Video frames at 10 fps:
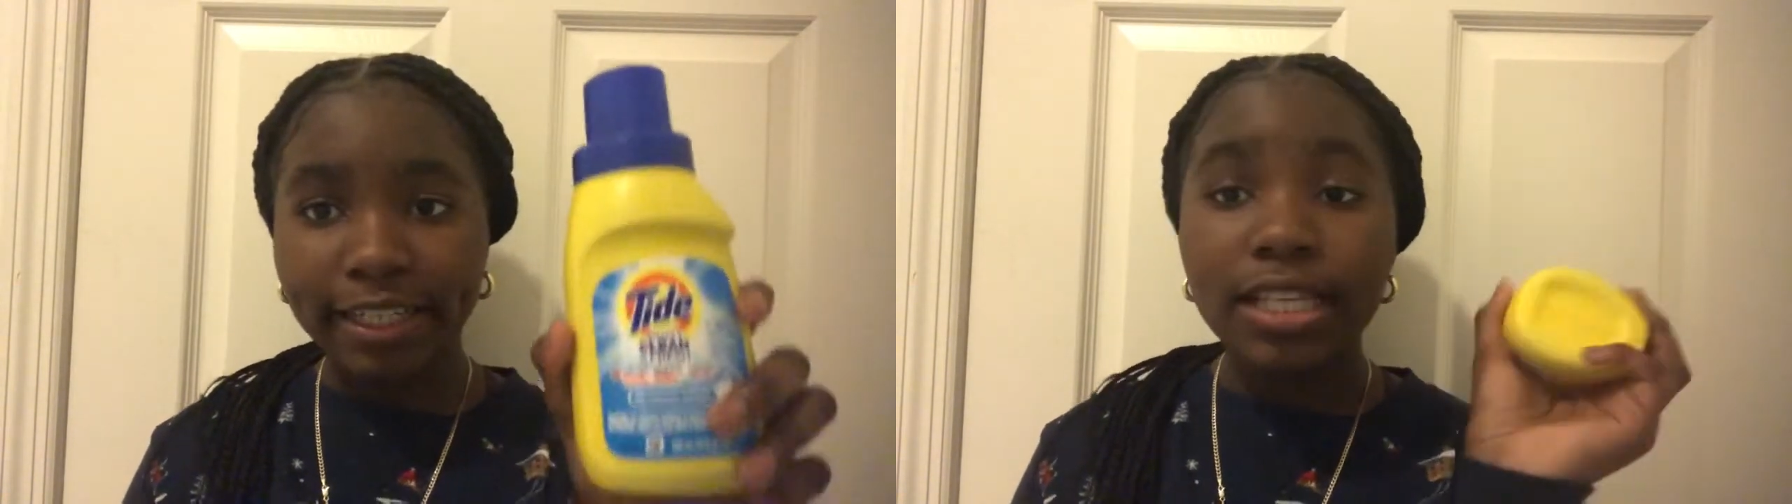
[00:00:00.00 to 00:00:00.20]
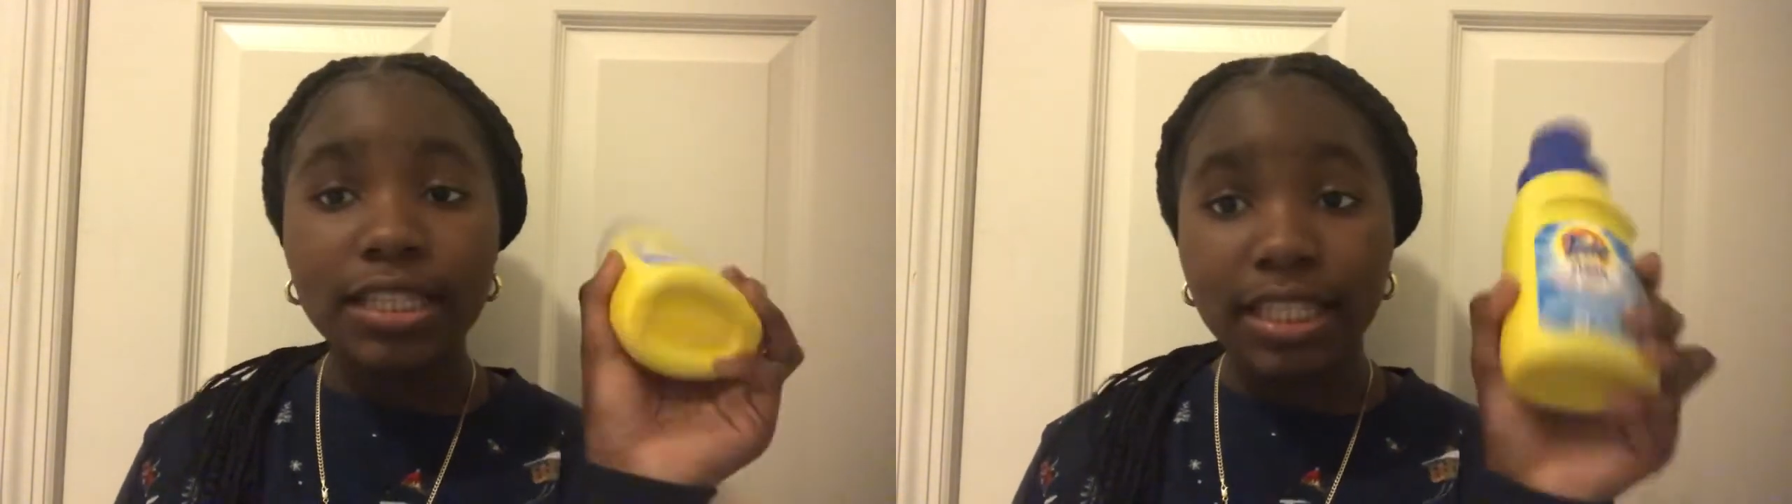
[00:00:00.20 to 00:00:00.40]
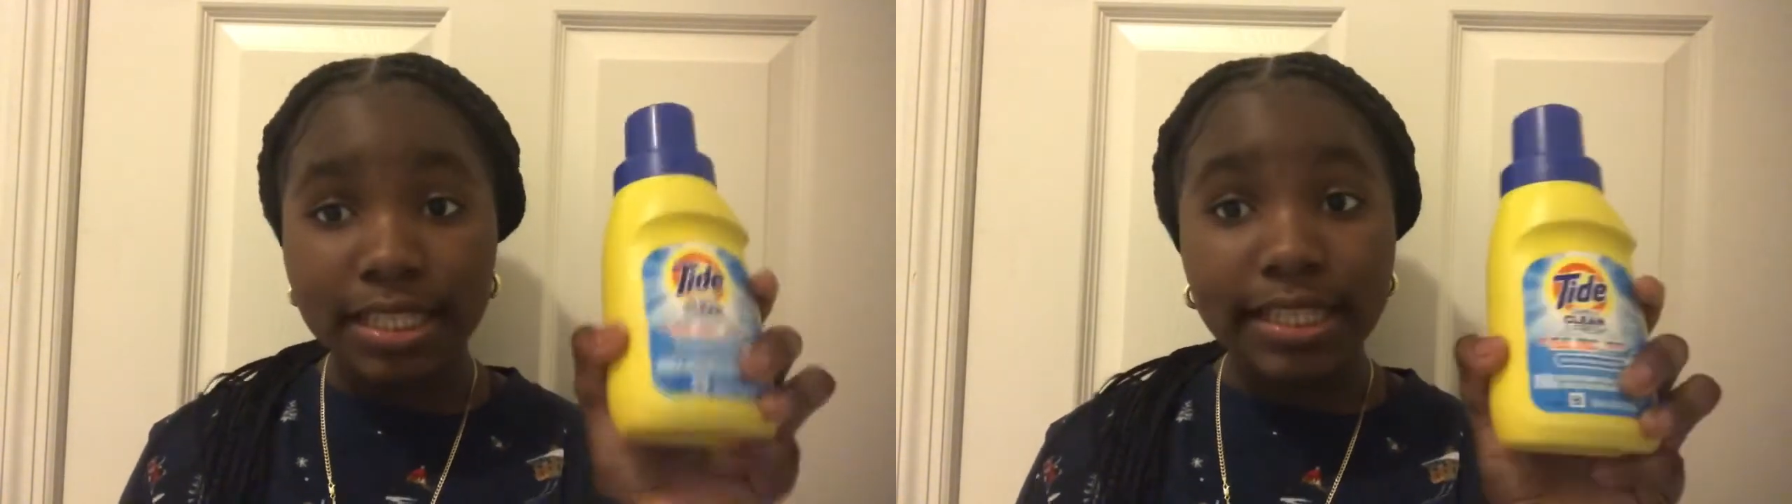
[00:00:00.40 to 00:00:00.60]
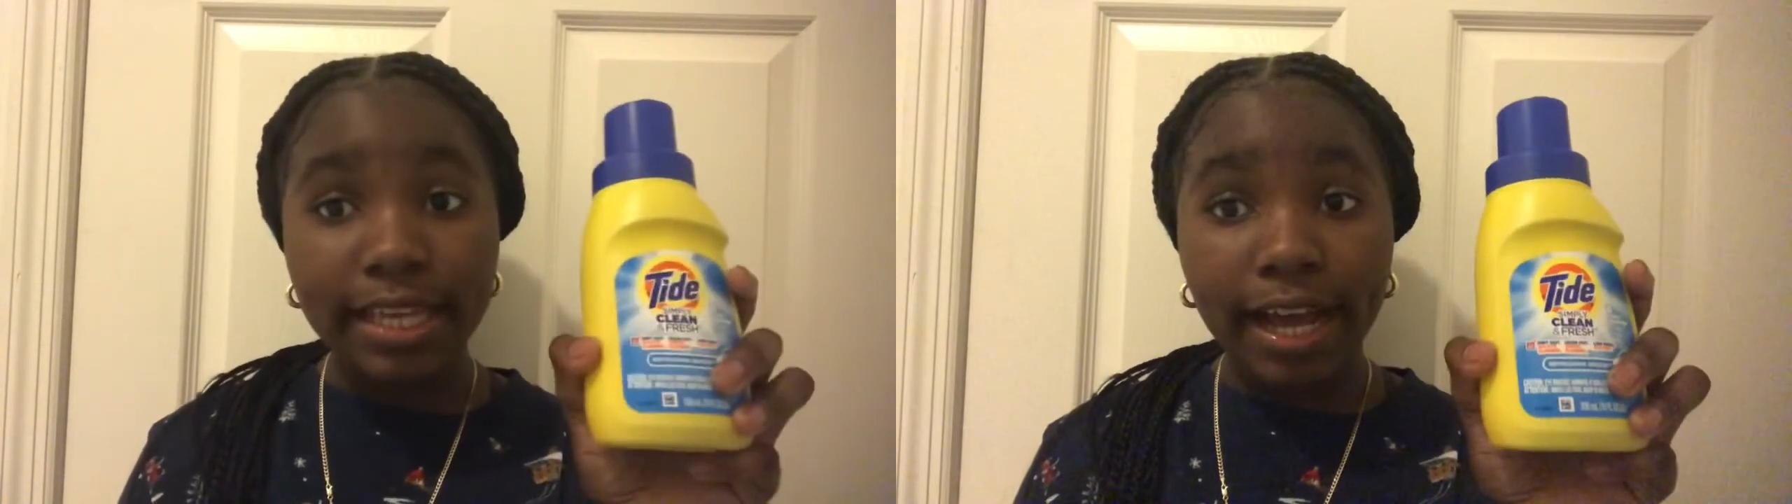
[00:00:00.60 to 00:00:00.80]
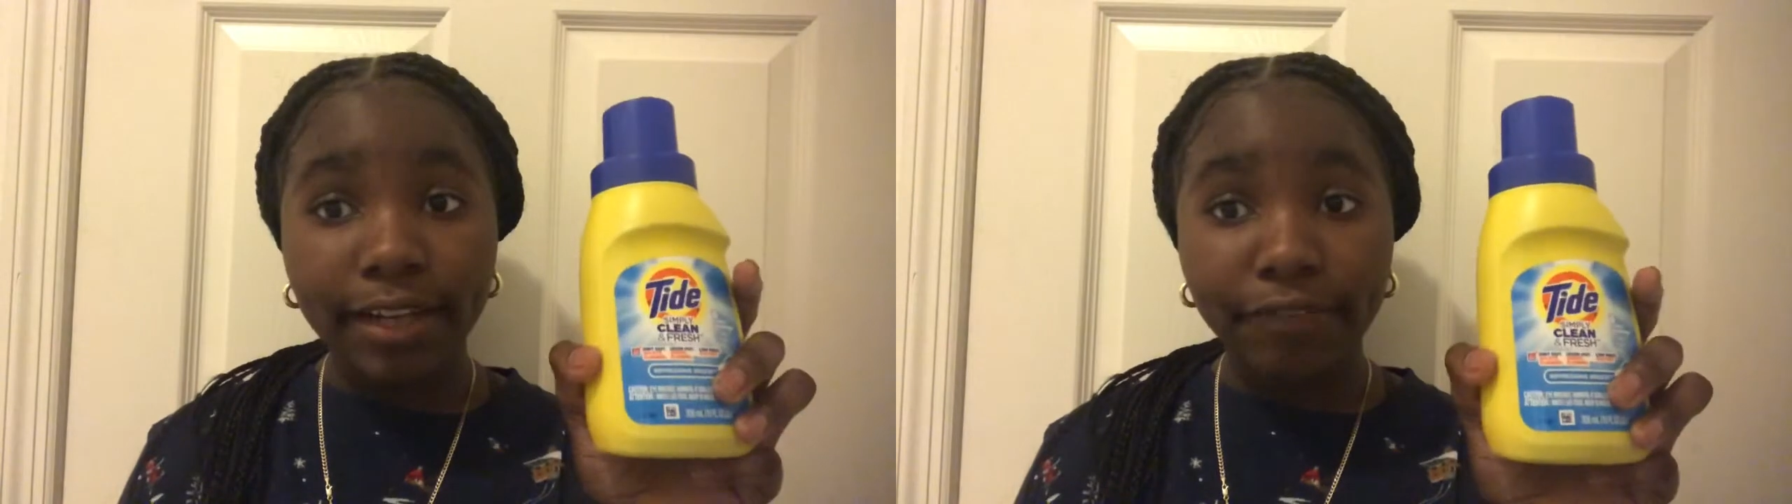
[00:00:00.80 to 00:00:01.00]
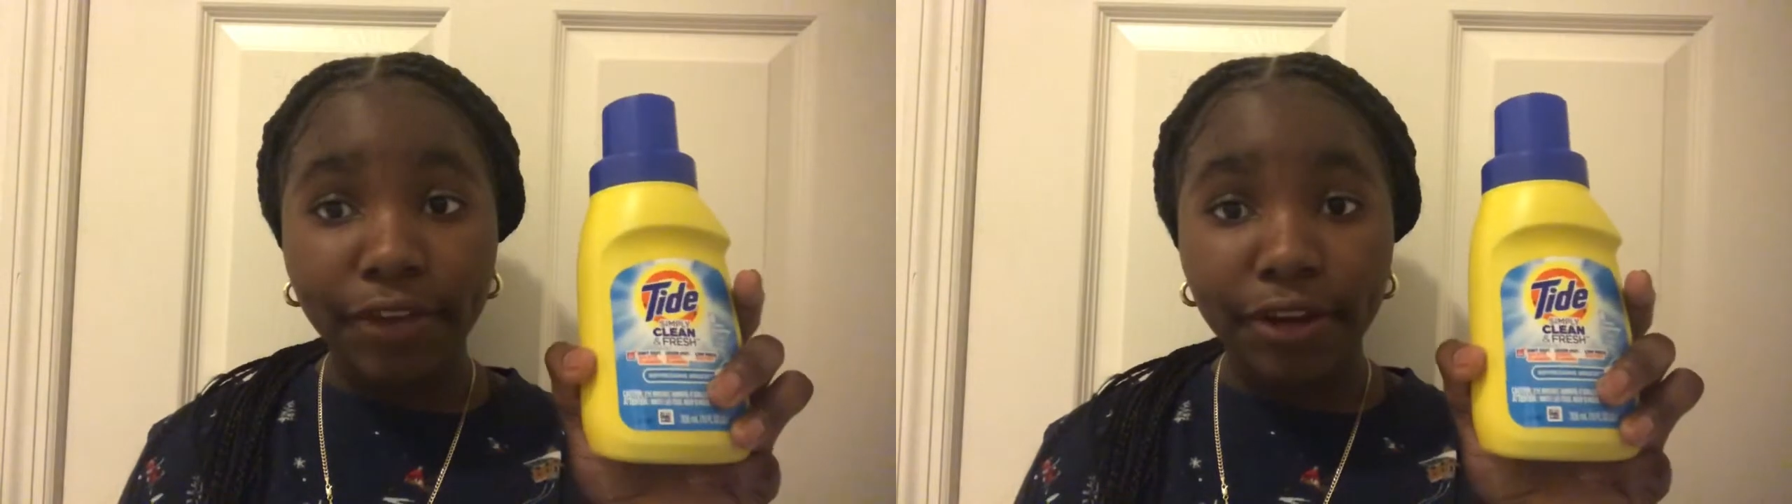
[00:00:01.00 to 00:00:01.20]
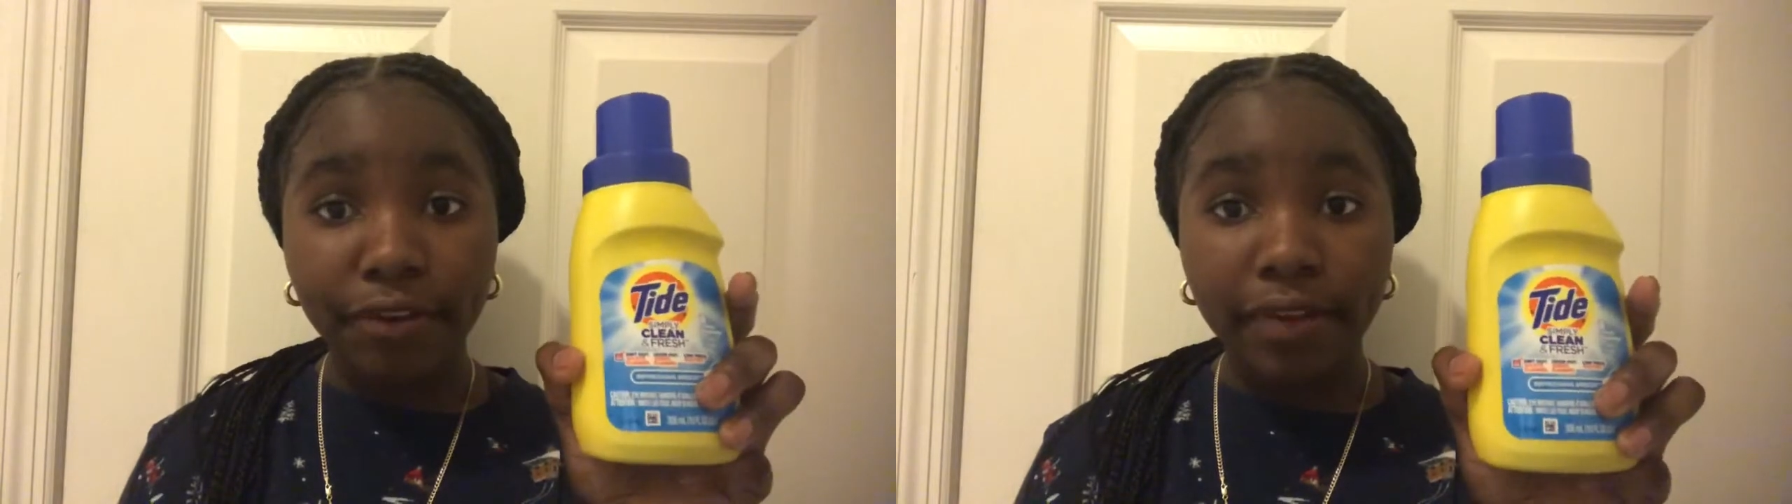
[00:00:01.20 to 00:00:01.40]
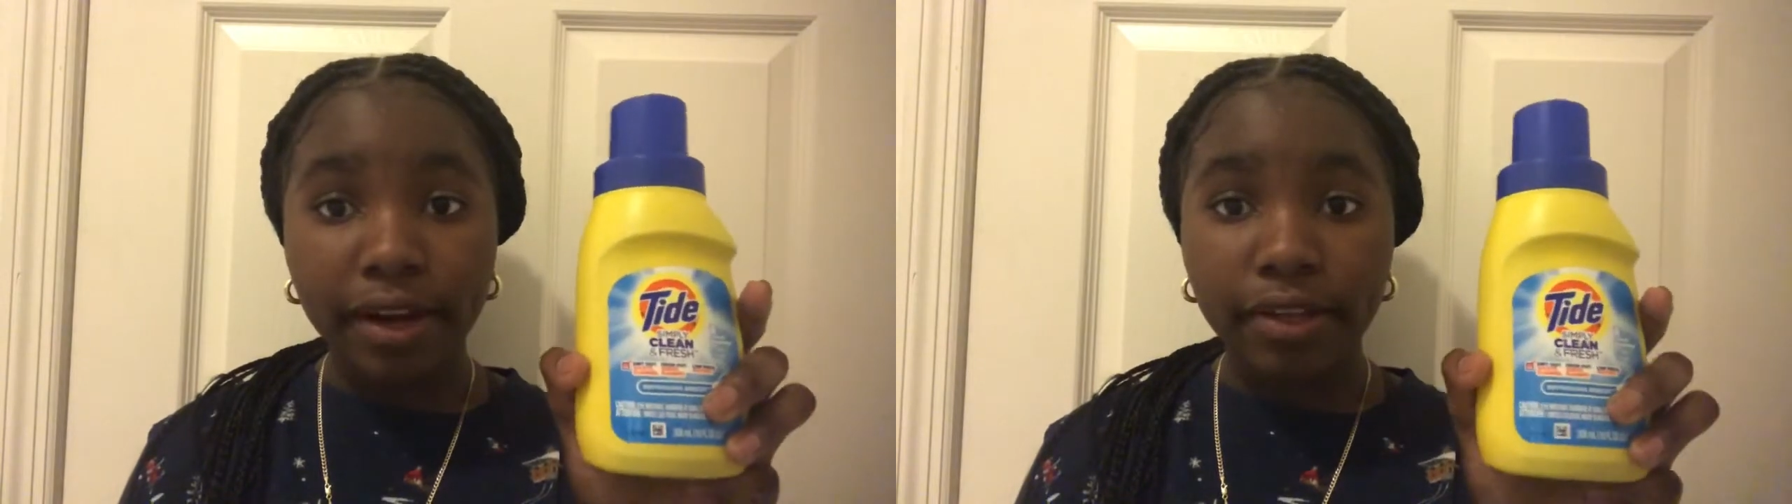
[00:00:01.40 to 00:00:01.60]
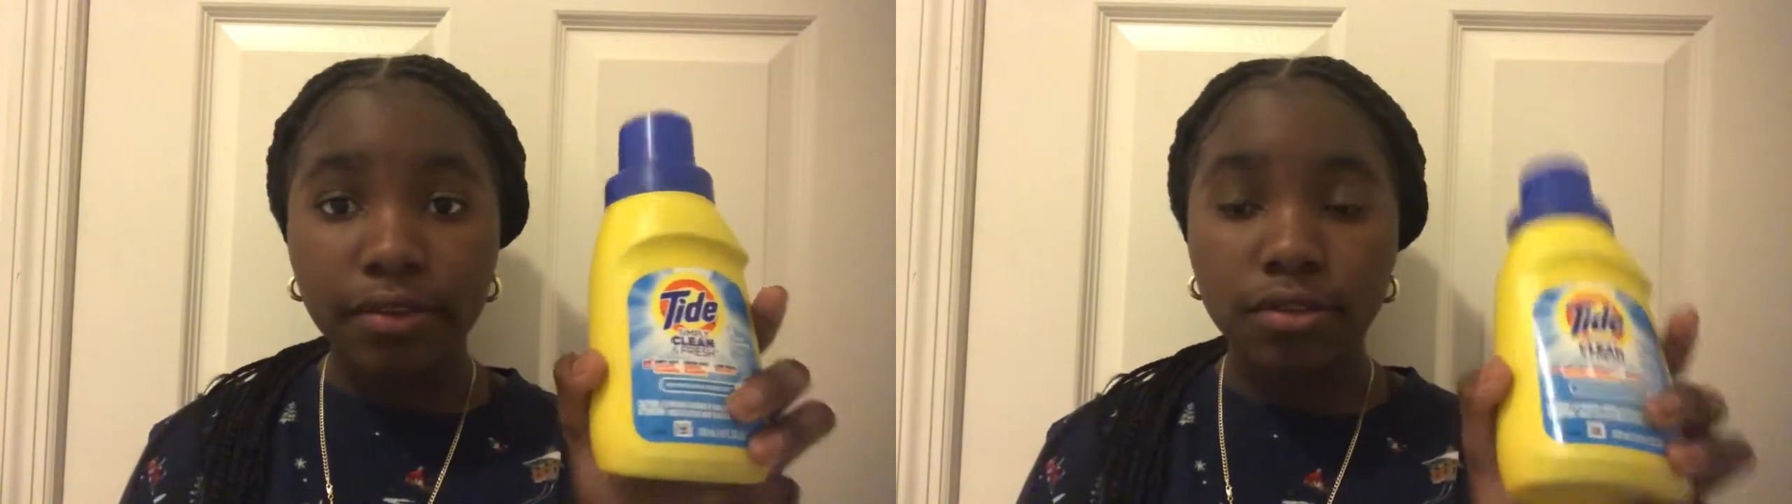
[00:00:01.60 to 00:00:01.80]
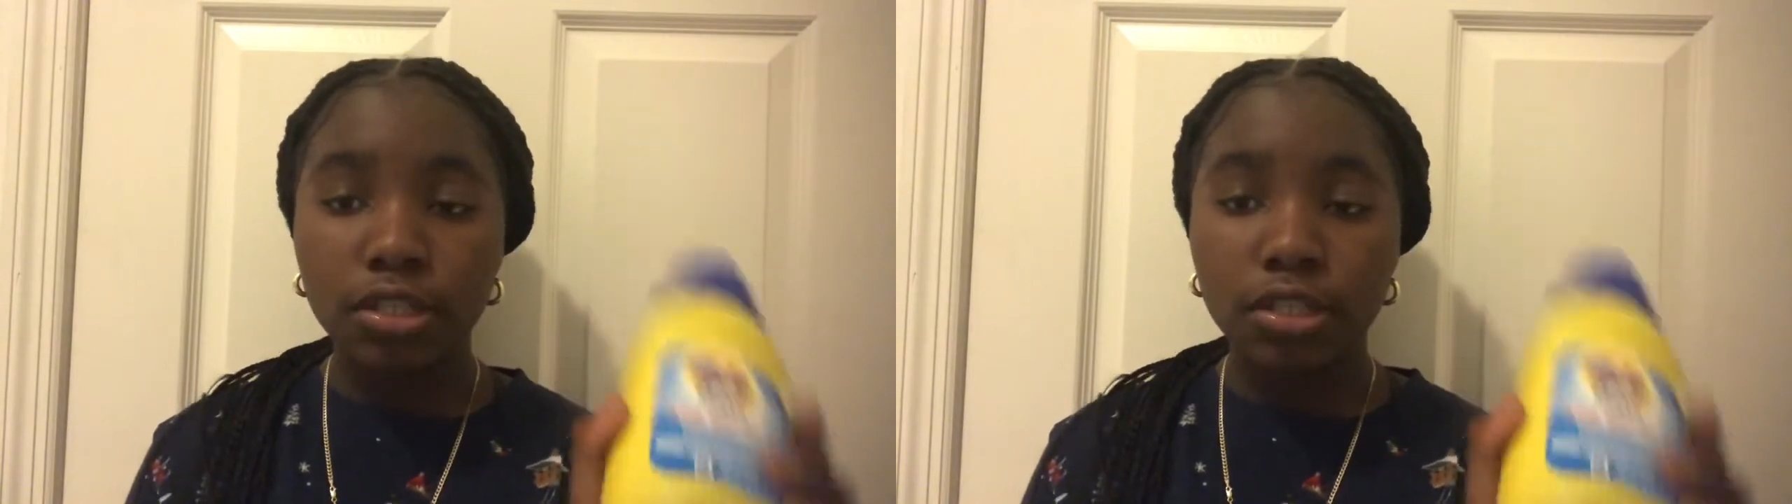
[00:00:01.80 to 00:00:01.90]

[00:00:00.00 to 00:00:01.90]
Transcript: This is the activator that I use,